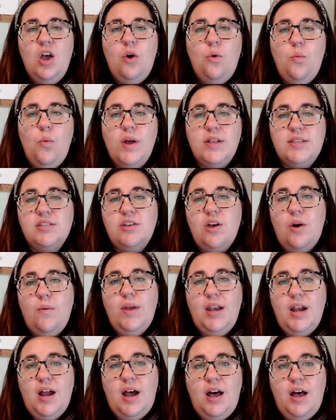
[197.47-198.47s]
what's
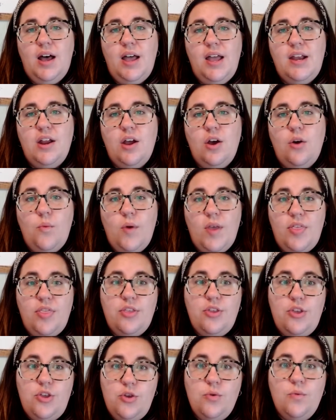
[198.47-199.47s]
going on with
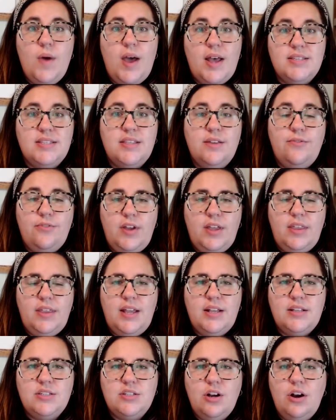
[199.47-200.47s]
you as the
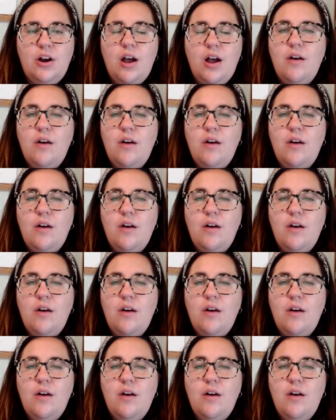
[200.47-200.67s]
freelancer.